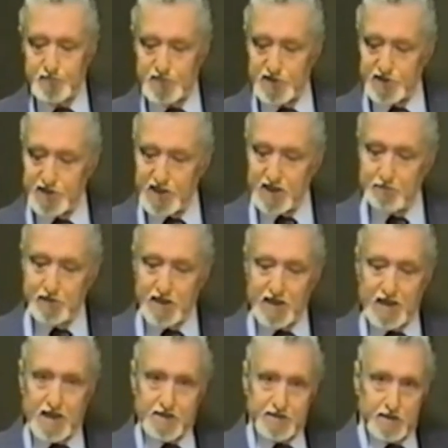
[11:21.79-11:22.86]
Does anybody
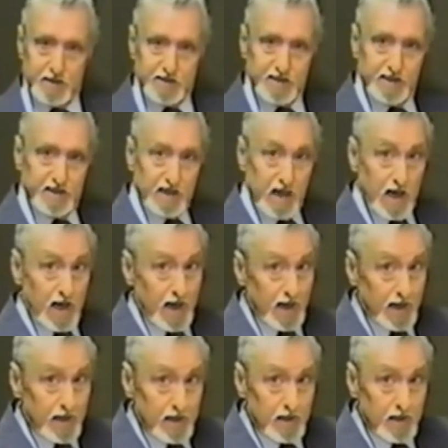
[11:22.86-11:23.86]
out there deny